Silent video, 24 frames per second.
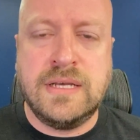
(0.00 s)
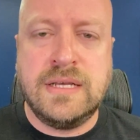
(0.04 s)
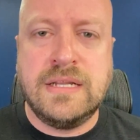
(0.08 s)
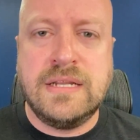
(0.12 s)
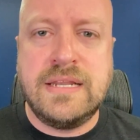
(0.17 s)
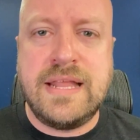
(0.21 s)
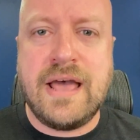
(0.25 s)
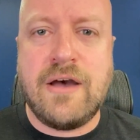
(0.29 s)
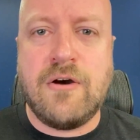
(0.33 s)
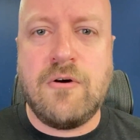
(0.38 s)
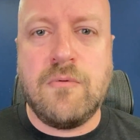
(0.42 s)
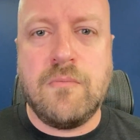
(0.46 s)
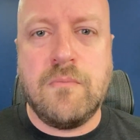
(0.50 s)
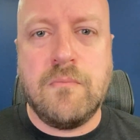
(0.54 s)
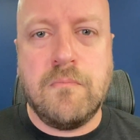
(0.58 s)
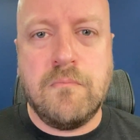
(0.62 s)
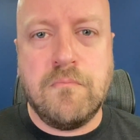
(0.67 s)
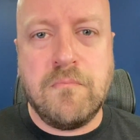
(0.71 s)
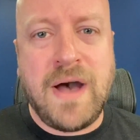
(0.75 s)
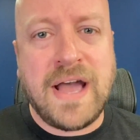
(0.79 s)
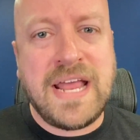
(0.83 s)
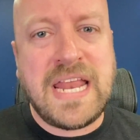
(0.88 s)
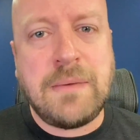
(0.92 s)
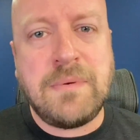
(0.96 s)
Now,
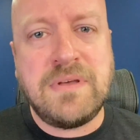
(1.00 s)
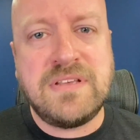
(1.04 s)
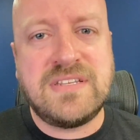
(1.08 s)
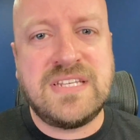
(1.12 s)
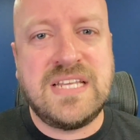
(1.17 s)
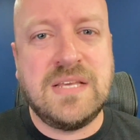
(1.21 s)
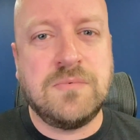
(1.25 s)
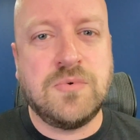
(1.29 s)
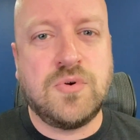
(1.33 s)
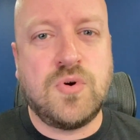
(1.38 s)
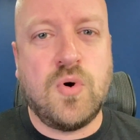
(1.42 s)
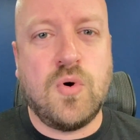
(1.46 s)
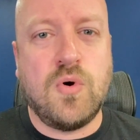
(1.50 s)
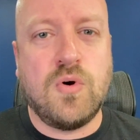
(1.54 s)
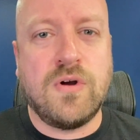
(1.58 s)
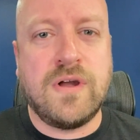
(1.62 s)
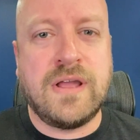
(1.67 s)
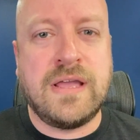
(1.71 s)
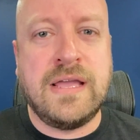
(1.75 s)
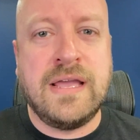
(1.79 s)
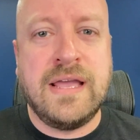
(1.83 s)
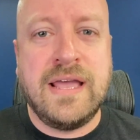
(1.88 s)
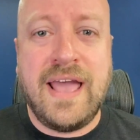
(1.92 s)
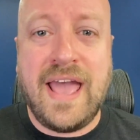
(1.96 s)
my name is Tim
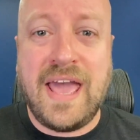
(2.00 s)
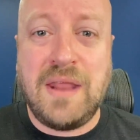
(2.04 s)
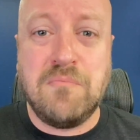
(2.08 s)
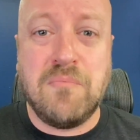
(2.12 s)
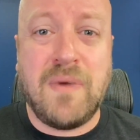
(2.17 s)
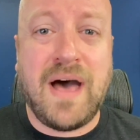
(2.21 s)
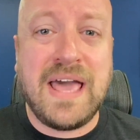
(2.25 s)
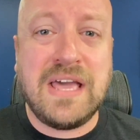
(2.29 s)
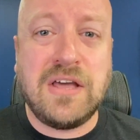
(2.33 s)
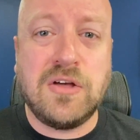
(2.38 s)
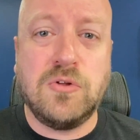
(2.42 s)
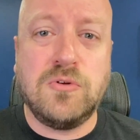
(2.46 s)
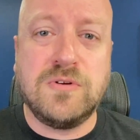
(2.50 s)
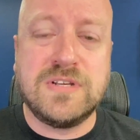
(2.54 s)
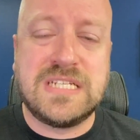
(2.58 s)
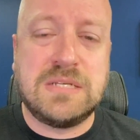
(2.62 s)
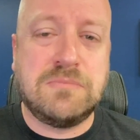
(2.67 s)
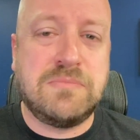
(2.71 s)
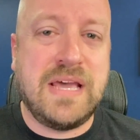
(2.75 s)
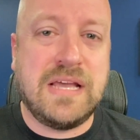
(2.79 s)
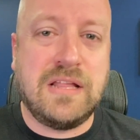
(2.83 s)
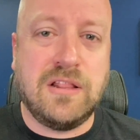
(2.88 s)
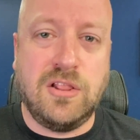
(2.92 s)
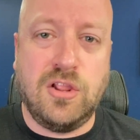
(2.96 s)
Corey, and my goal is to
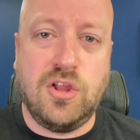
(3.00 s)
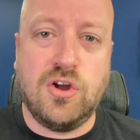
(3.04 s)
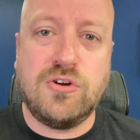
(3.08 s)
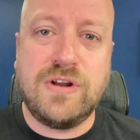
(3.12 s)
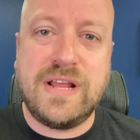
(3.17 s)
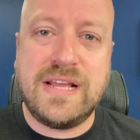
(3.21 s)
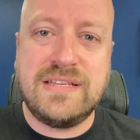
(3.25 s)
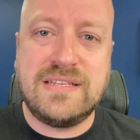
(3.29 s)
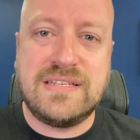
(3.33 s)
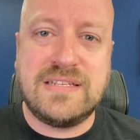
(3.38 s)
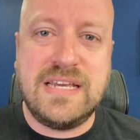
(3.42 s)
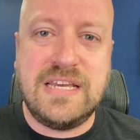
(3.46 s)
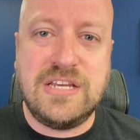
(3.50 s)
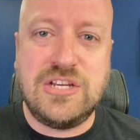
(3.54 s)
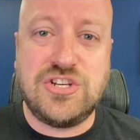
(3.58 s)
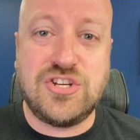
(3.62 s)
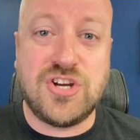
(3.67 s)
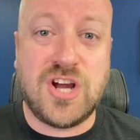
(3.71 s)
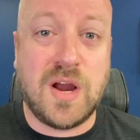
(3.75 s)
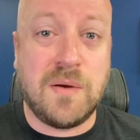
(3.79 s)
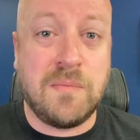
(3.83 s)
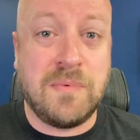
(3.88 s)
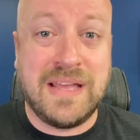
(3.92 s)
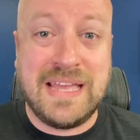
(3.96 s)
make learning C
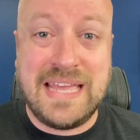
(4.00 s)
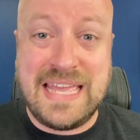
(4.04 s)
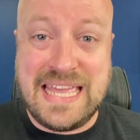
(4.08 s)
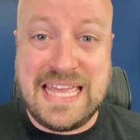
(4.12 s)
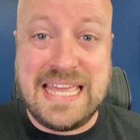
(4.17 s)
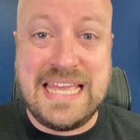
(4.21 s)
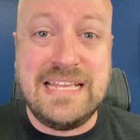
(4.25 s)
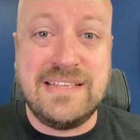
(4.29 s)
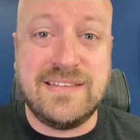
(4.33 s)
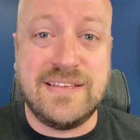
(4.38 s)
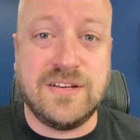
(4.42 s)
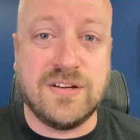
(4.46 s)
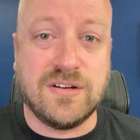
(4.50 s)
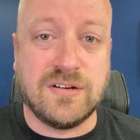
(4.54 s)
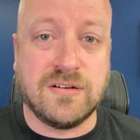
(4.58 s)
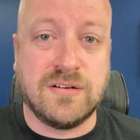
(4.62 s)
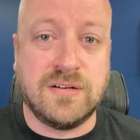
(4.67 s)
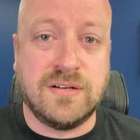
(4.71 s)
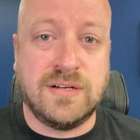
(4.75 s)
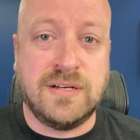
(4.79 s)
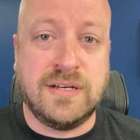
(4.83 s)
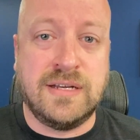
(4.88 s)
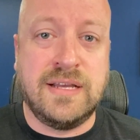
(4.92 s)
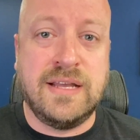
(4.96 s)
Sharp easier.
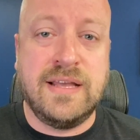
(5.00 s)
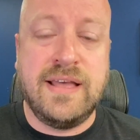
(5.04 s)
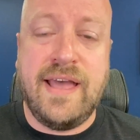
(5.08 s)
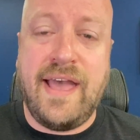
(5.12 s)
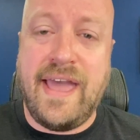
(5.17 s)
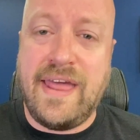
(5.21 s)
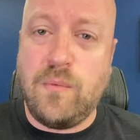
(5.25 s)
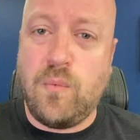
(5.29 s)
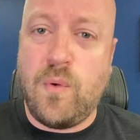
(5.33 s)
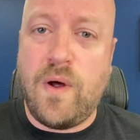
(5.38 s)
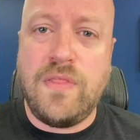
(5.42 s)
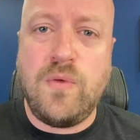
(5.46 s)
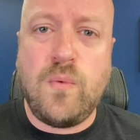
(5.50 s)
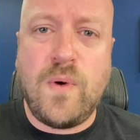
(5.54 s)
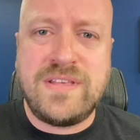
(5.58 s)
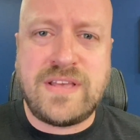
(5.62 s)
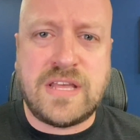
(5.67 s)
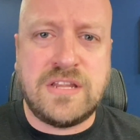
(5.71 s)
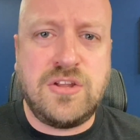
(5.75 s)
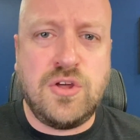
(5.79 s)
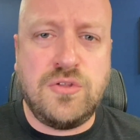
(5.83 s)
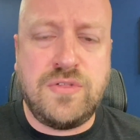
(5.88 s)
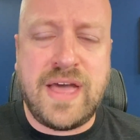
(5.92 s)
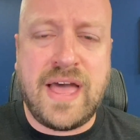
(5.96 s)
And one of the ways I
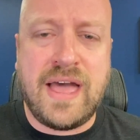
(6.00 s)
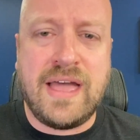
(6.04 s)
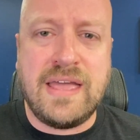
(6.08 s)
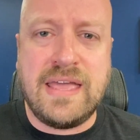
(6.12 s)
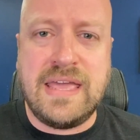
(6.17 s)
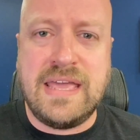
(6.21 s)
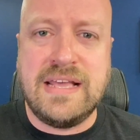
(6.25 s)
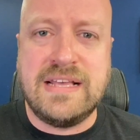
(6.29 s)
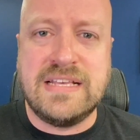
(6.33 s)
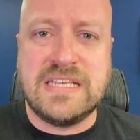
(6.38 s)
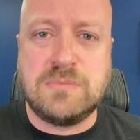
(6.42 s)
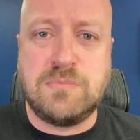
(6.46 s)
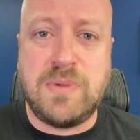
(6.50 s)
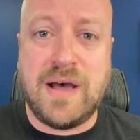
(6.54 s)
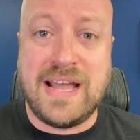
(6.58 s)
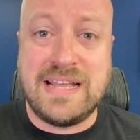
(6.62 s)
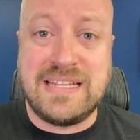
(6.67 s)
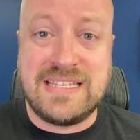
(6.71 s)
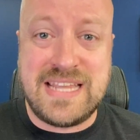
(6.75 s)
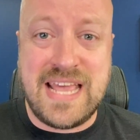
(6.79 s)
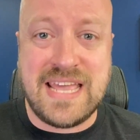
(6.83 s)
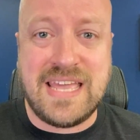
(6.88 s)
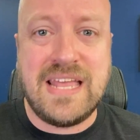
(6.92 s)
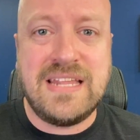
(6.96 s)
do that is by
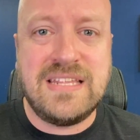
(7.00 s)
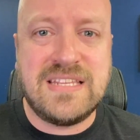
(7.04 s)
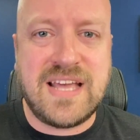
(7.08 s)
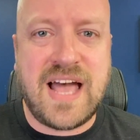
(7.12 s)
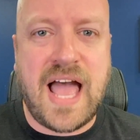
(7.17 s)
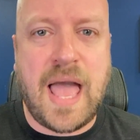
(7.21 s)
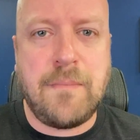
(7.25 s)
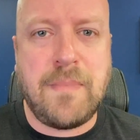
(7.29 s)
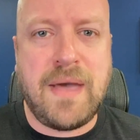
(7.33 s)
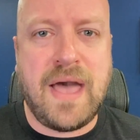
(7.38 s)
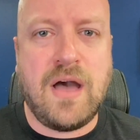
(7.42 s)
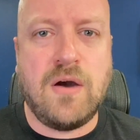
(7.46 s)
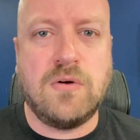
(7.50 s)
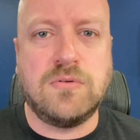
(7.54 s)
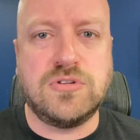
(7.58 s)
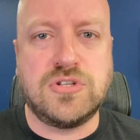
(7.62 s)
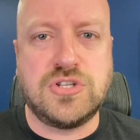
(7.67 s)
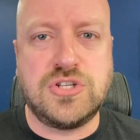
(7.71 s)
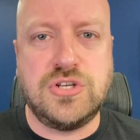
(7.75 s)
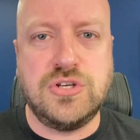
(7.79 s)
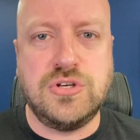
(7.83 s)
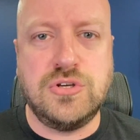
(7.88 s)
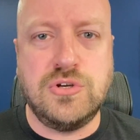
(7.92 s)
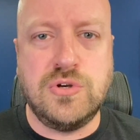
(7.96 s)
taking time out
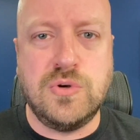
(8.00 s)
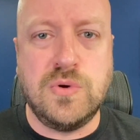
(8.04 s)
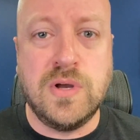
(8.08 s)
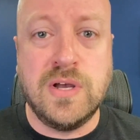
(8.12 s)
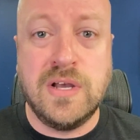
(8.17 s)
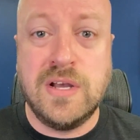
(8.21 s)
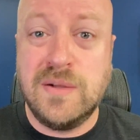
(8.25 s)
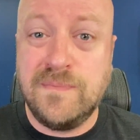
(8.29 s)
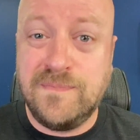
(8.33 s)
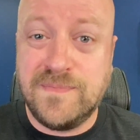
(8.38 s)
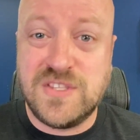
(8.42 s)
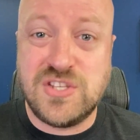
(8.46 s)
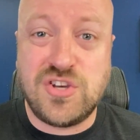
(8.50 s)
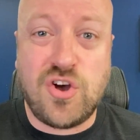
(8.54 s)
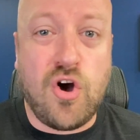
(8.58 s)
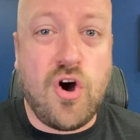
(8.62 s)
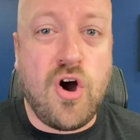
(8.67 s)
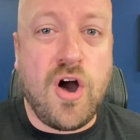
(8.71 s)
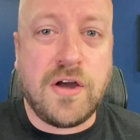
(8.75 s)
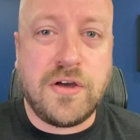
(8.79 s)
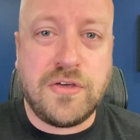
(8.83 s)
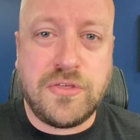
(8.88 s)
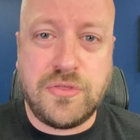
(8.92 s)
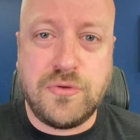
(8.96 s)
to
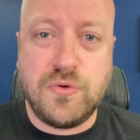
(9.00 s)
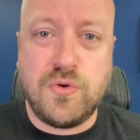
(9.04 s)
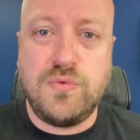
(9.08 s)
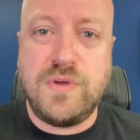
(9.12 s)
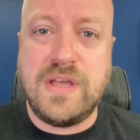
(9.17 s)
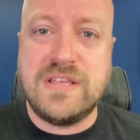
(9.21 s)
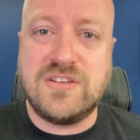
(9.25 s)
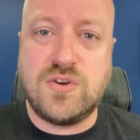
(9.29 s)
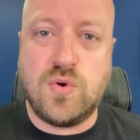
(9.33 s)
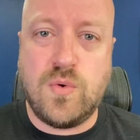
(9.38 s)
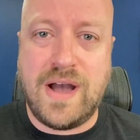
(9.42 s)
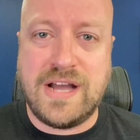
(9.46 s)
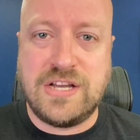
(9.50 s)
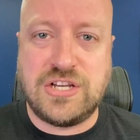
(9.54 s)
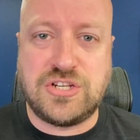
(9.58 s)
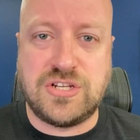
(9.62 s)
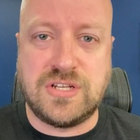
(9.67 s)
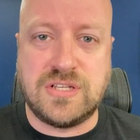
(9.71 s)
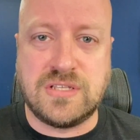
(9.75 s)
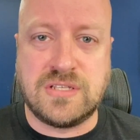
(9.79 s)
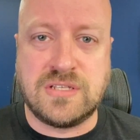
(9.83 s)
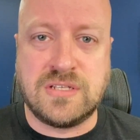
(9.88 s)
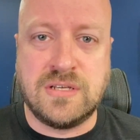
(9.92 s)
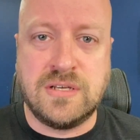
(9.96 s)
talk through these
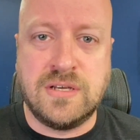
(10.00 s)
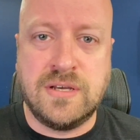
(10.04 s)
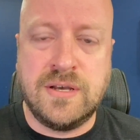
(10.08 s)
questions,